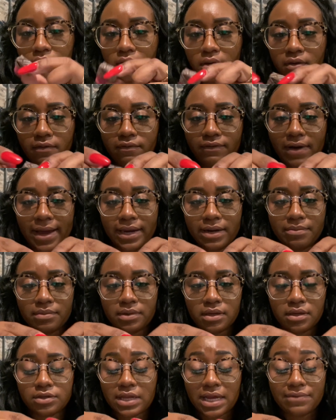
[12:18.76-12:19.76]

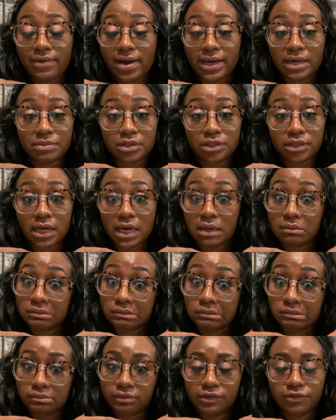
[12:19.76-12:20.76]
Vitamin Shop,
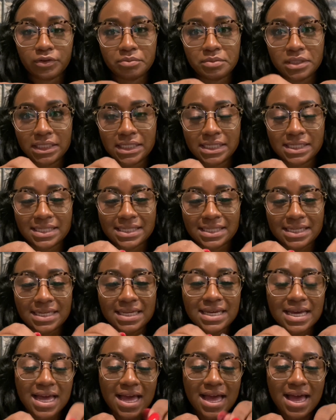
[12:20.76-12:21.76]
from GNC.
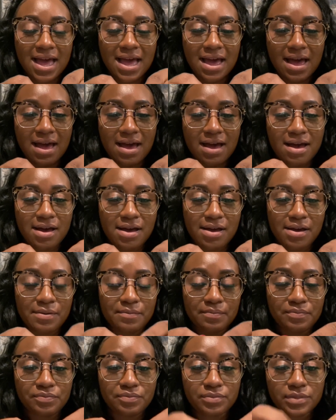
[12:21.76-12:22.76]

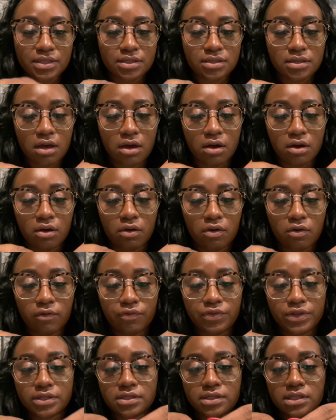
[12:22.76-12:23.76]
So
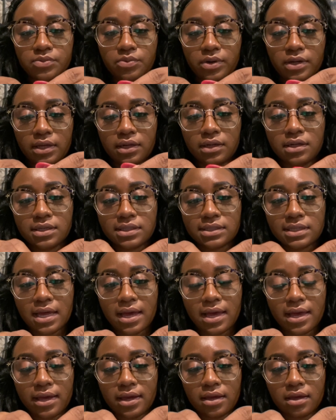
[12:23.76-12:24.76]
this is what it looks
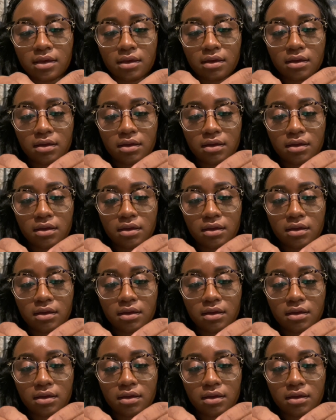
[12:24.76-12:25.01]
like.